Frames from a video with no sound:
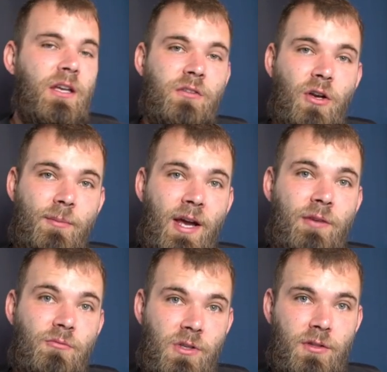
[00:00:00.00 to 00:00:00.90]
I started
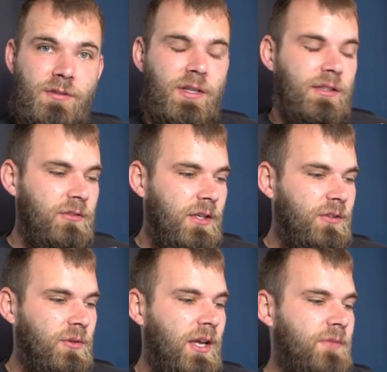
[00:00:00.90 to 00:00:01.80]
buying real estate. So
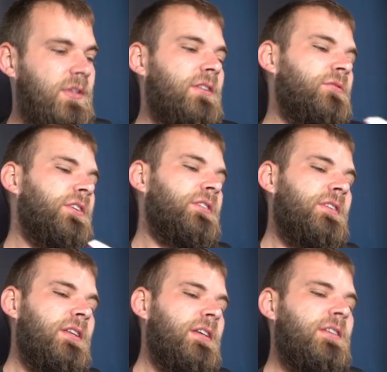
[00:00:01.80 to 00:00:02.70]
that's what got me into real estate.